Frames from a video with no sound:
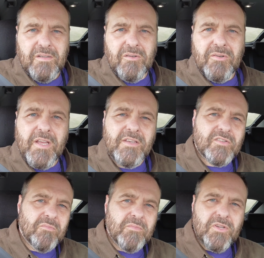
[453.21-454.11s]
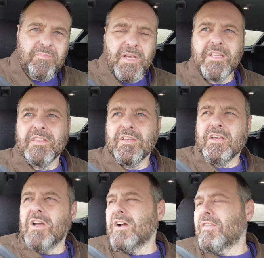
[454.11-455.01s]
Okay, so I'm back in the
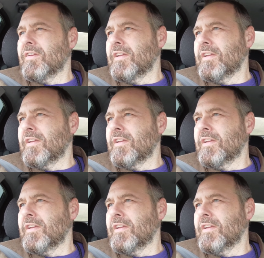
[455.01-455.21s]
car.